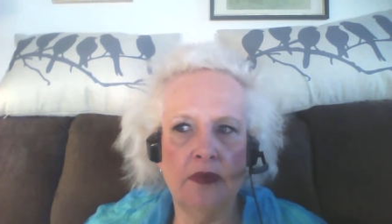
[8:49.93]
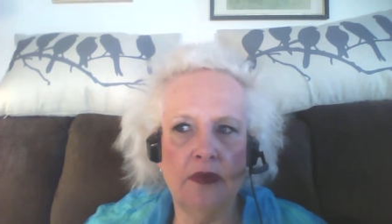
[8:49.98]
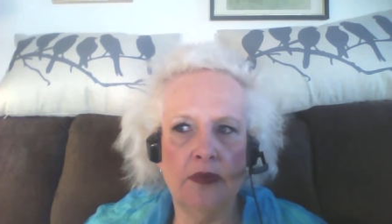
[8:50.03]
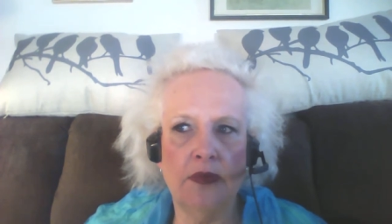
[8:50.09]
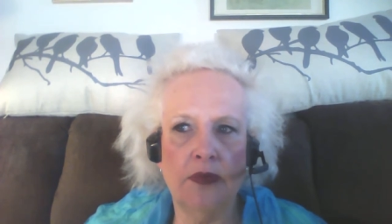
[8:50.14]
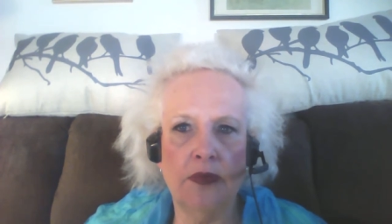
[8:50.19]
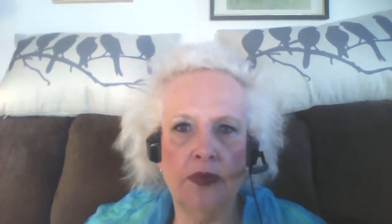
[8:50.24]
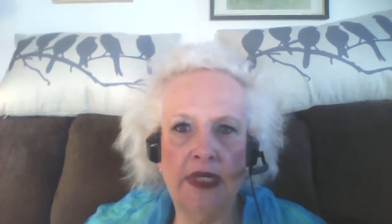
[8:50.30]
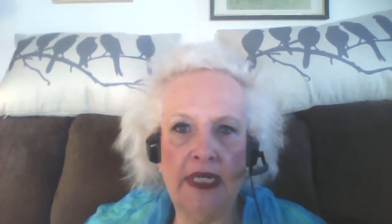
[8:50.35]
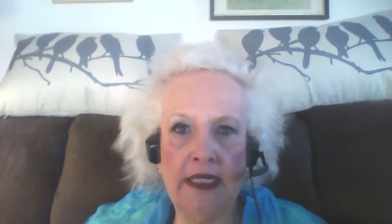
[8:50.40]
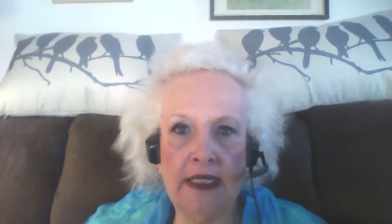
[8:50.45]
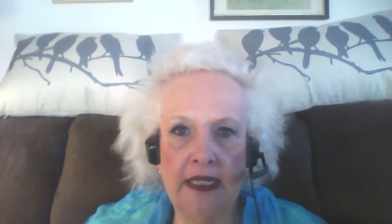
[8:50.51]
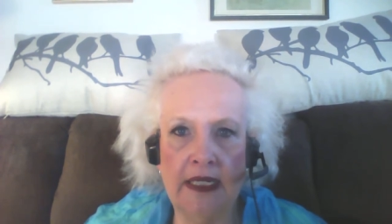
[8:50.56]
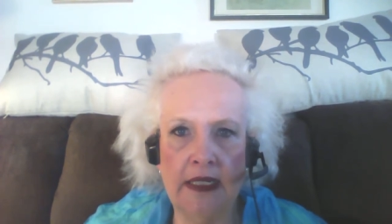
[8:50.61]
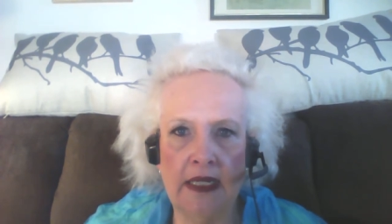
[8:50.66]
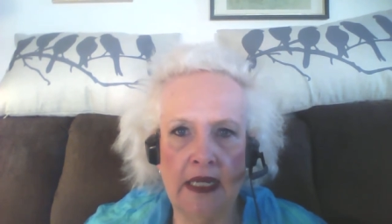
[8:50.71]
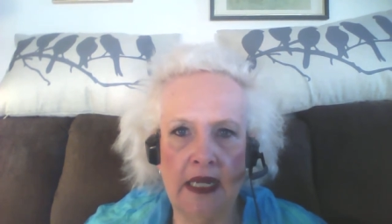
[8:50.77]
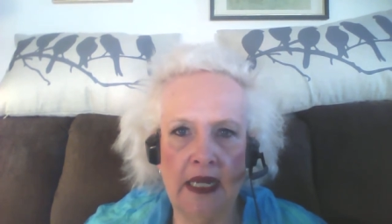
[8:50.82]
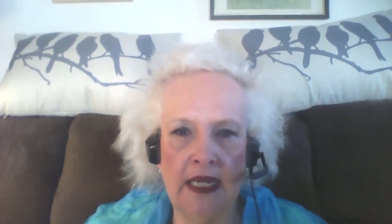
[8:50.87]
read the
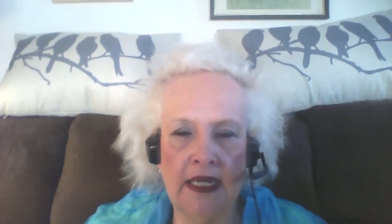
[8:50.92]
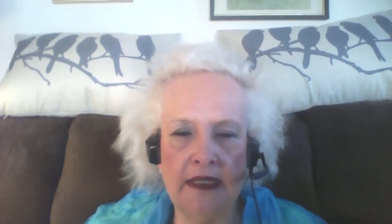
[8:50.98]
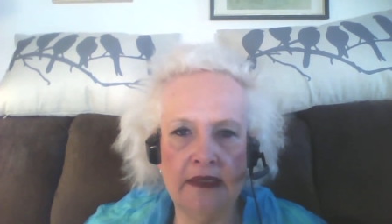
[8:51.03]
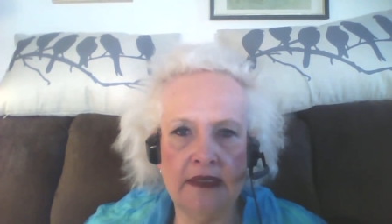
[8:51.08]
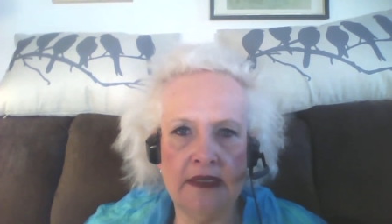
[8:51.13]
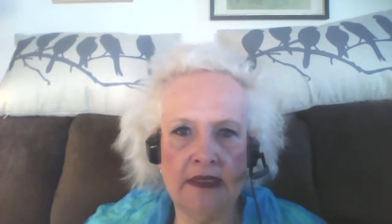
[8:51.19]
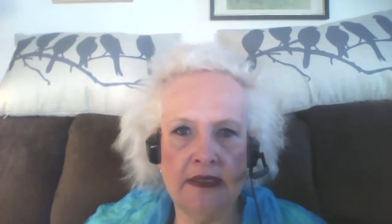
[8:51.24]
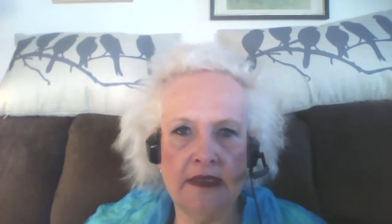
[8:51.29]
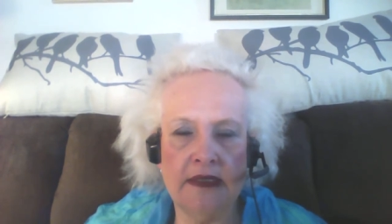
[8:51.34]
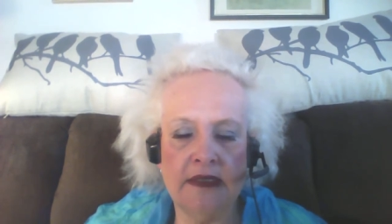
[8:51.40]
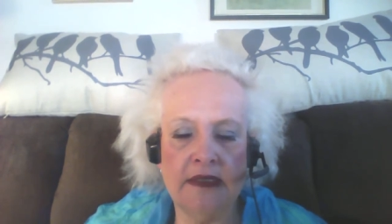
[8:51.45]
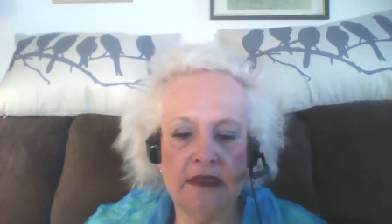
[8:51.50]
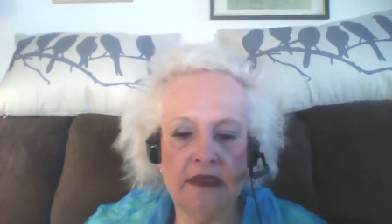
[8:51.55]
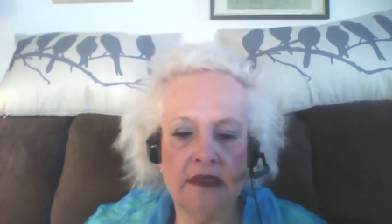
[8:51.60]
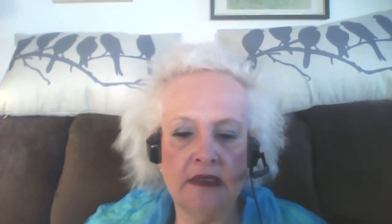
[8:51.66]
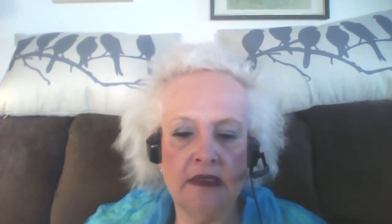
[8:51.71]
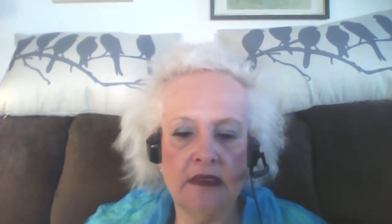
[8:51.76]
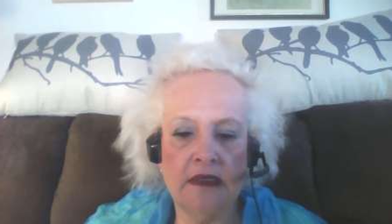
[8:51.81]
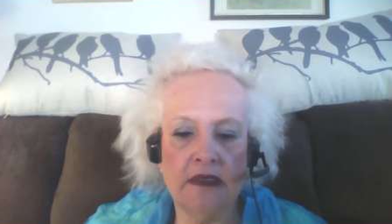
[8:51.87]
lines.
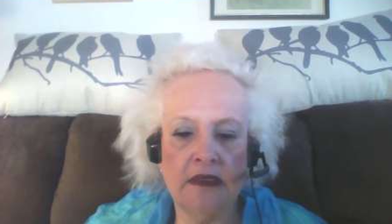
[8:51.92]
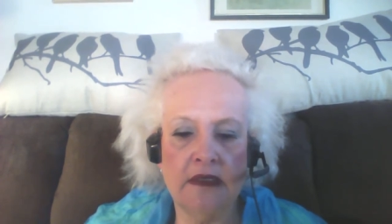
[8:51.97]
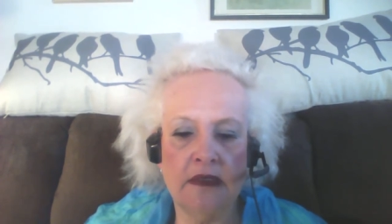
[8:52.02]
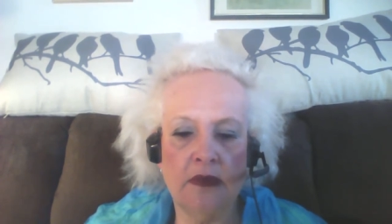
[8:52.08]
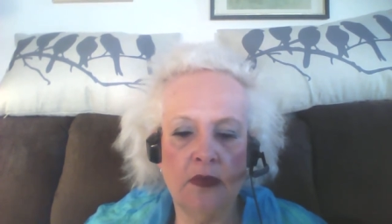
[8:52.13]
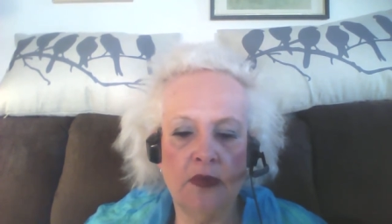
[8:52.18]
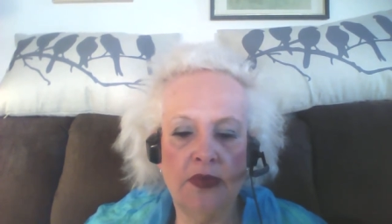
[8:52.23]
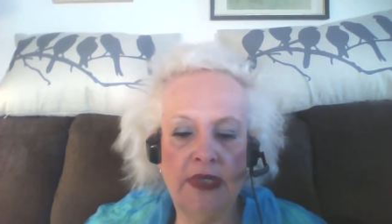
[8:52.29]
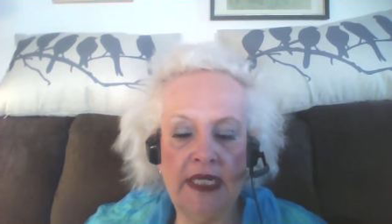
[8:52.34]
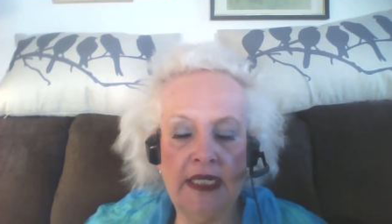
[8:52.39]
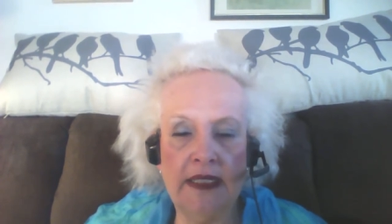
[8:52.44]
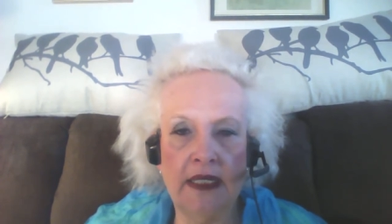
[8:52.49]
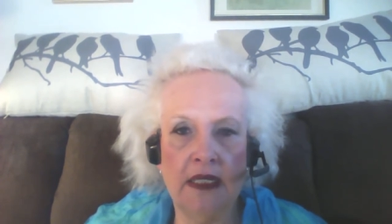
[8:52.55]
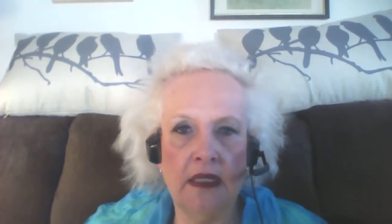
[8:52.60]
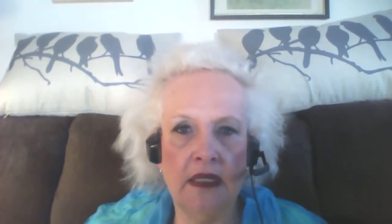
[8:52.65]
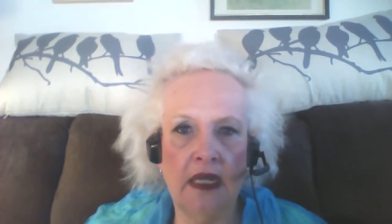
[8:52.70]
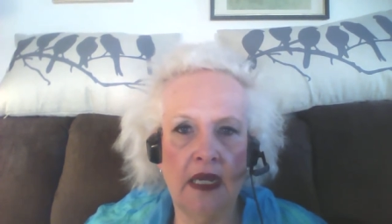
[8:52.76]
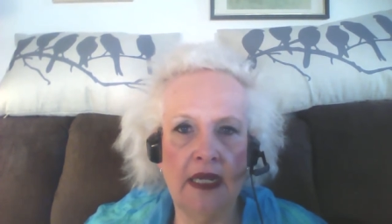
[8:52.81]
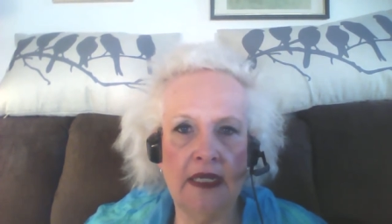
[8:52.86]
Read the
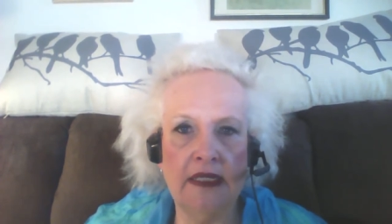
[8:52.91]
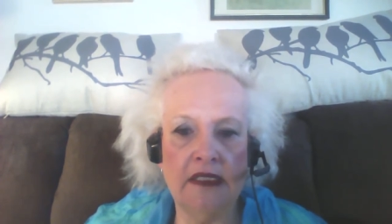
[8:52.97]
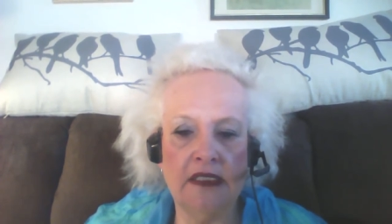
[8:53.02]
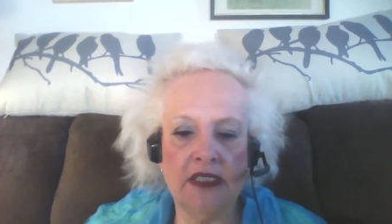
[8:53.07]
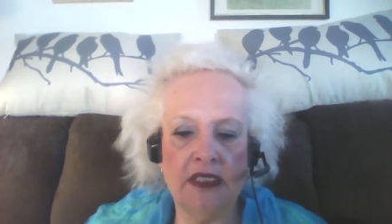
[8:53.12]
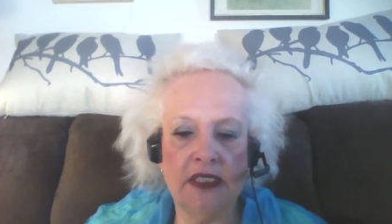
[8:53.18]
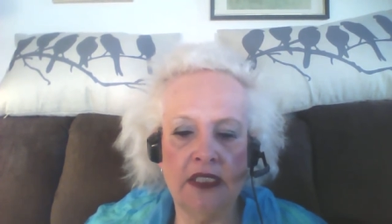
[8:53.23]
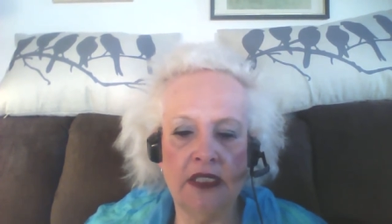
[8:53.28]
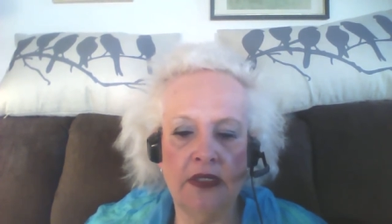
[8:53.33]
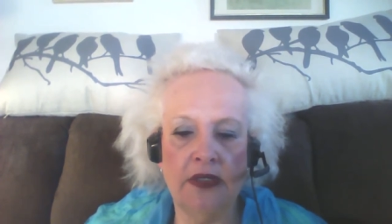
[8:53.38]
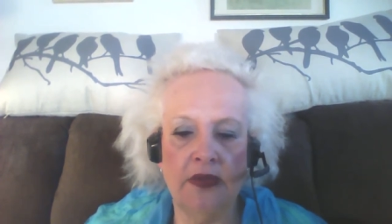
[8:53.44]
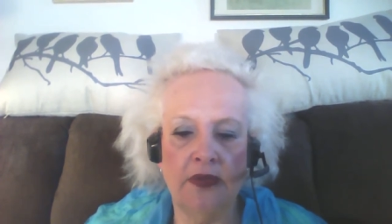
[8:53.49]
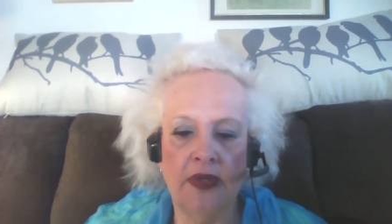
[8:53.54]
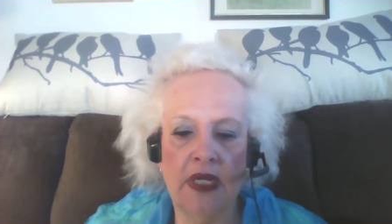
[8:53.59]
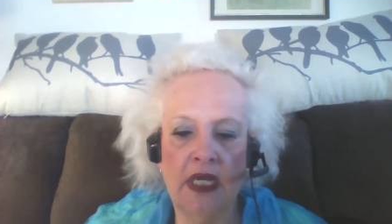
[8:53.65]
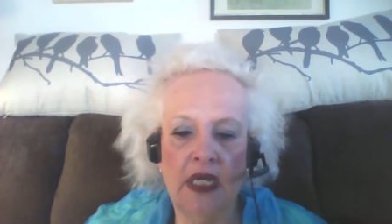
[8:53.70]
lines too.